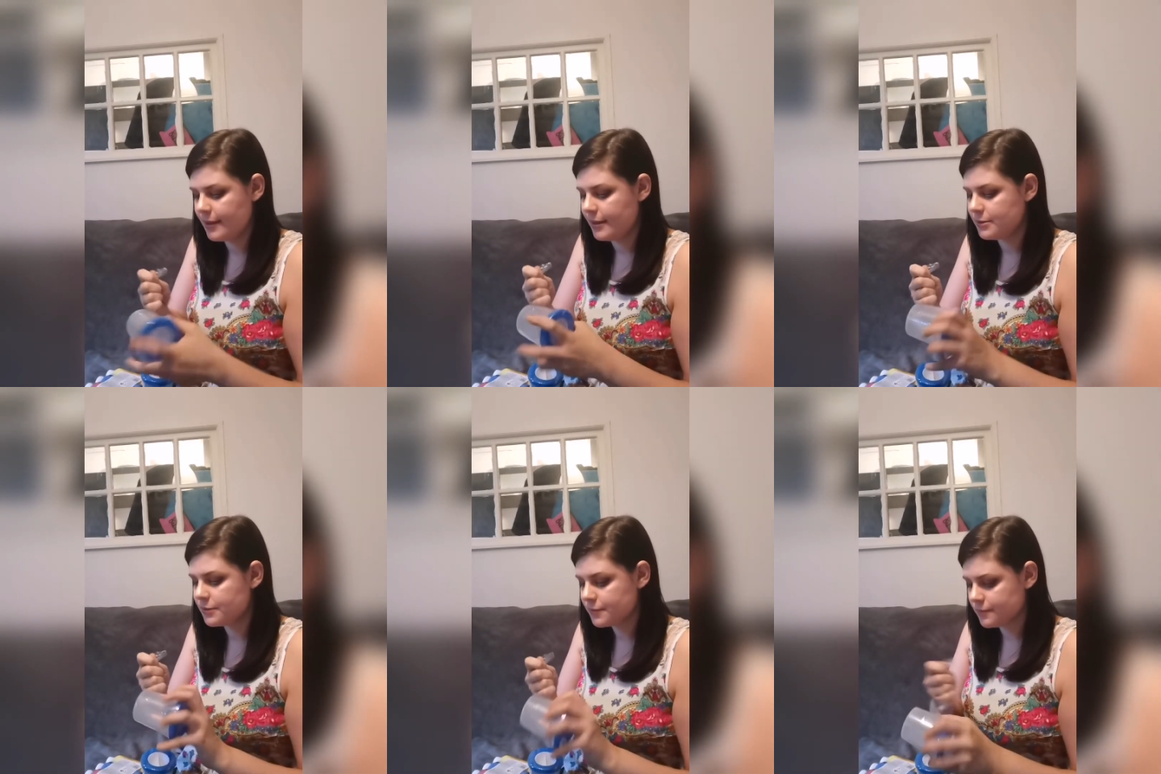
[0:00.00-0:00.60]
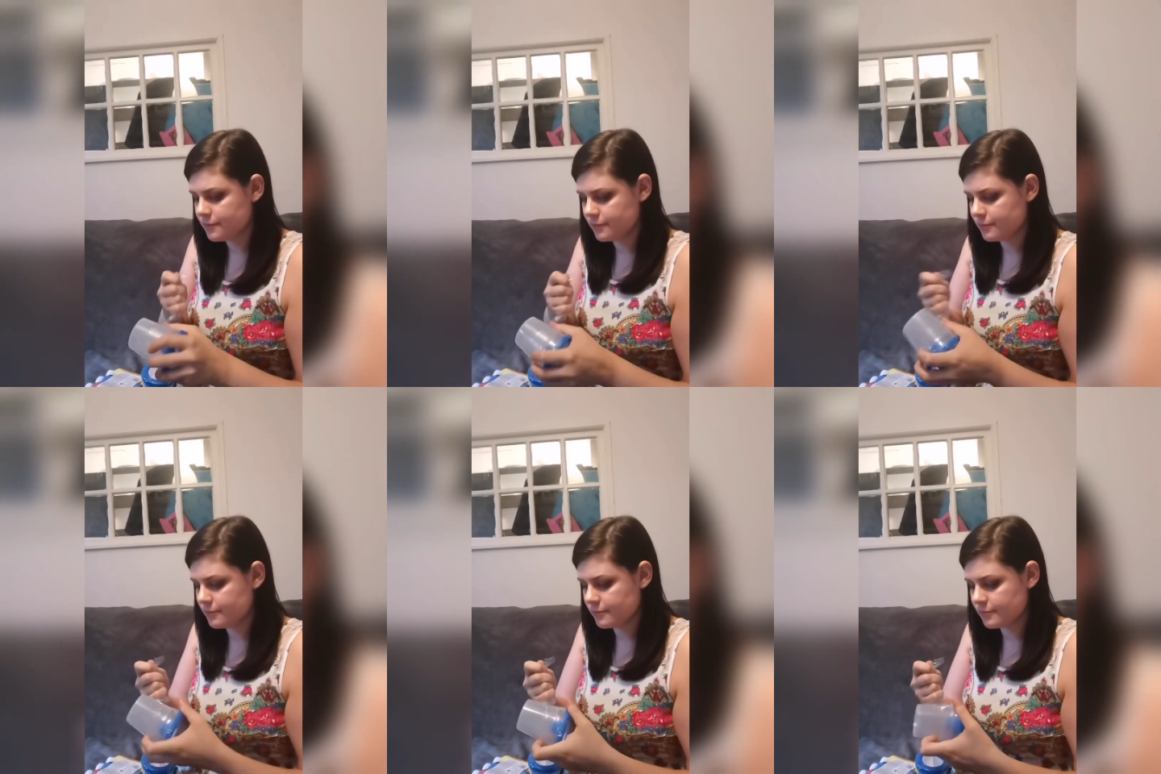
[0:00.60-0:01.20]

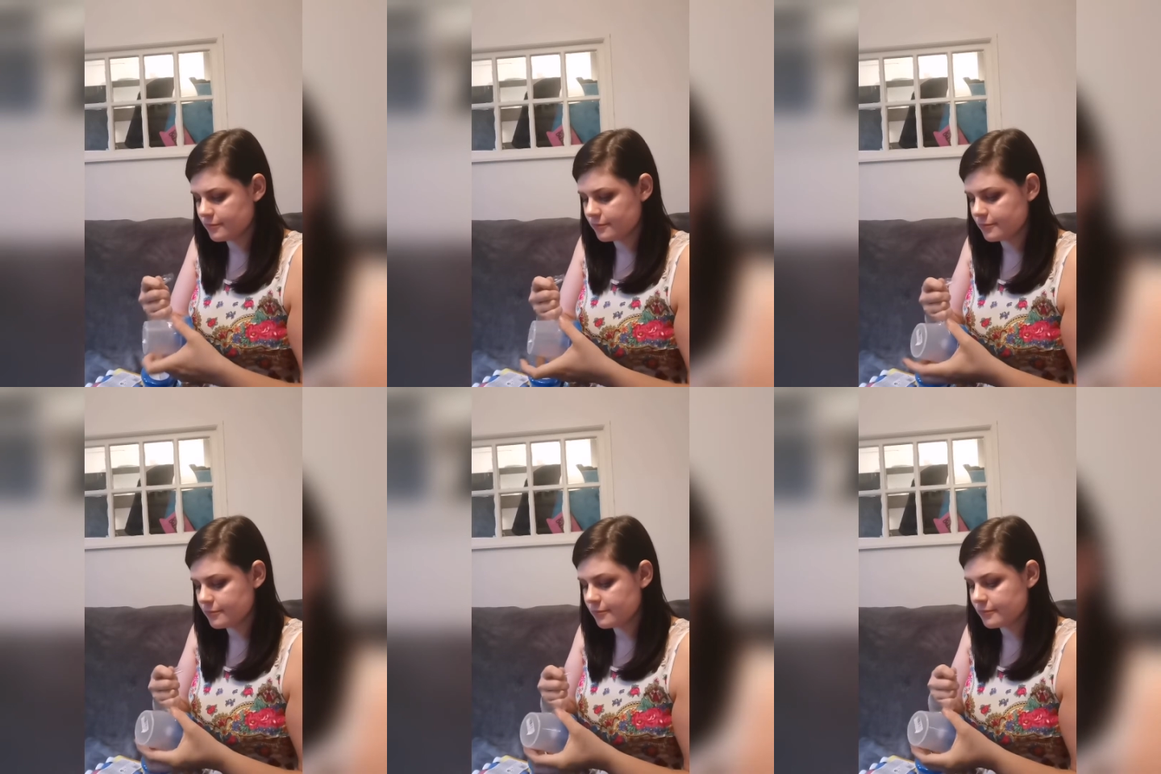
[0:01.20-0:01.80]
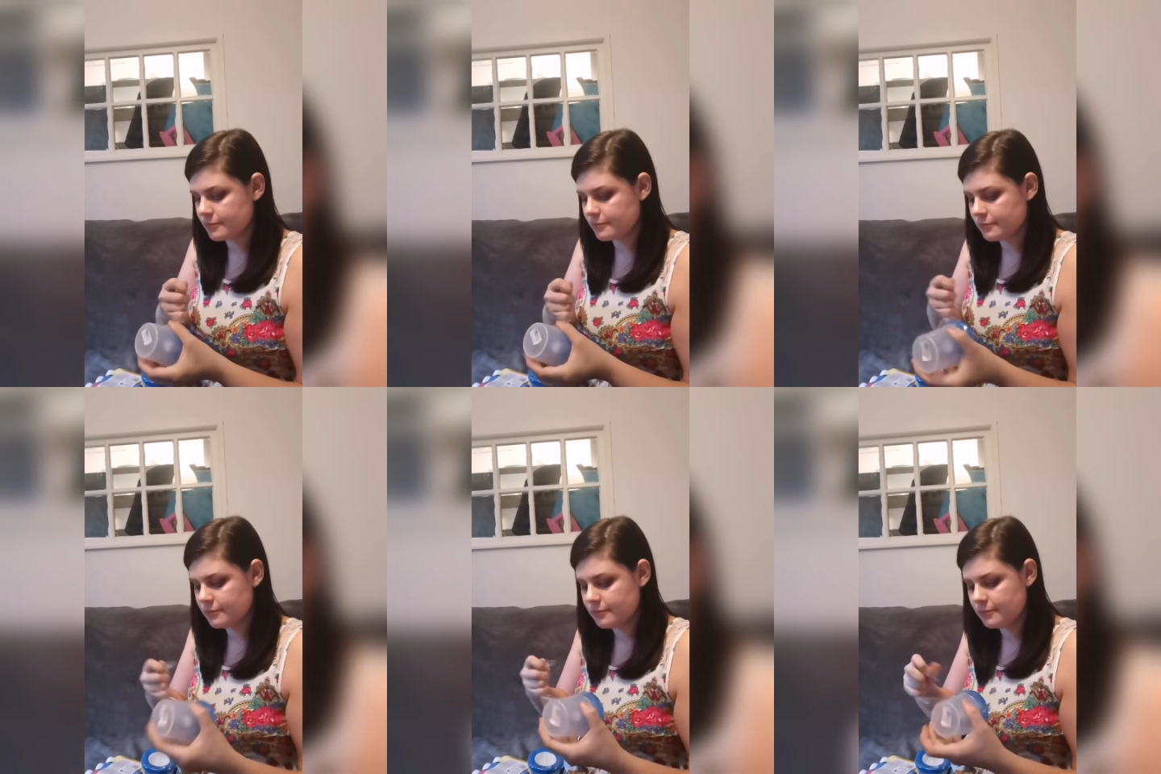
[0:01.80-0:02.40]

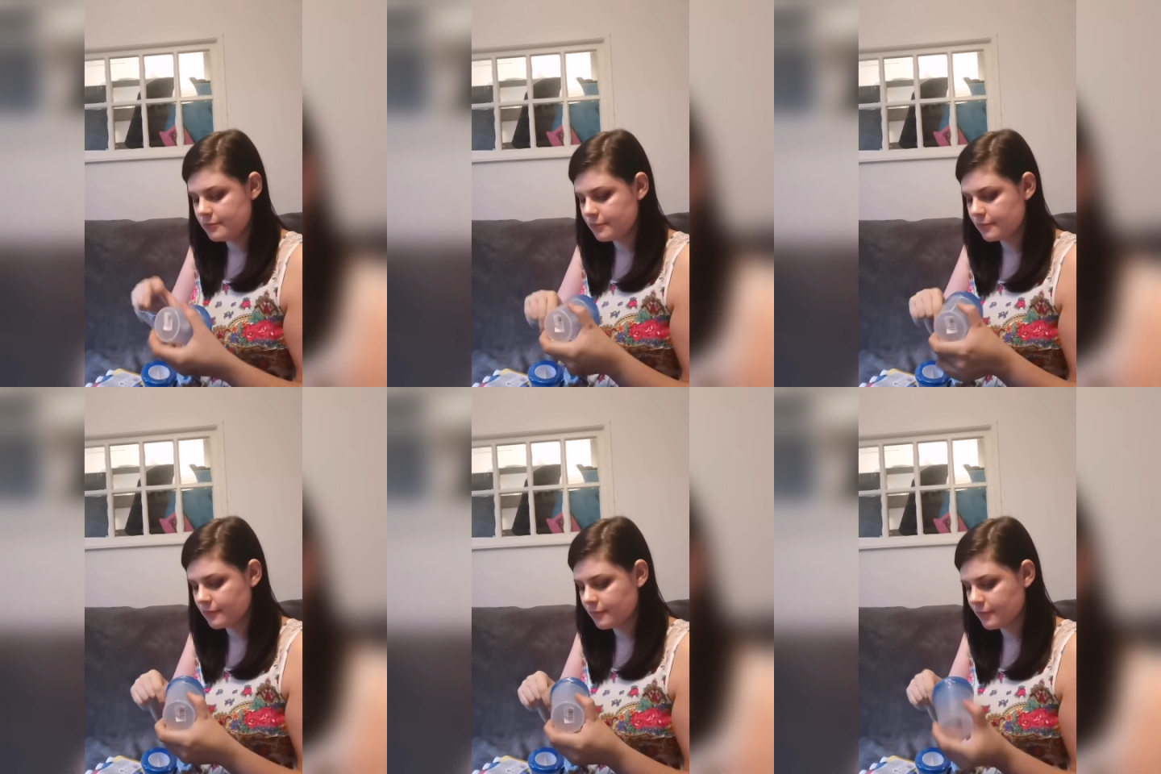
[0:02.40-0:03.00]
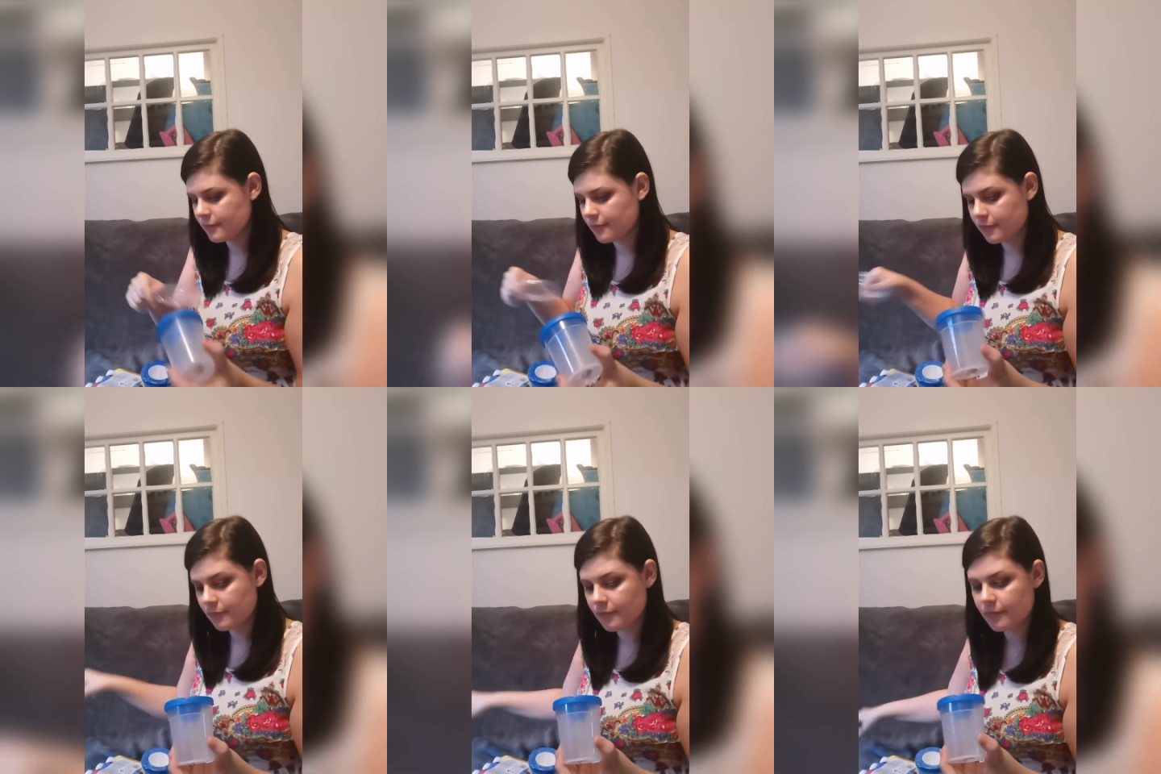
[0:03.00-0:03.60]
[no speech]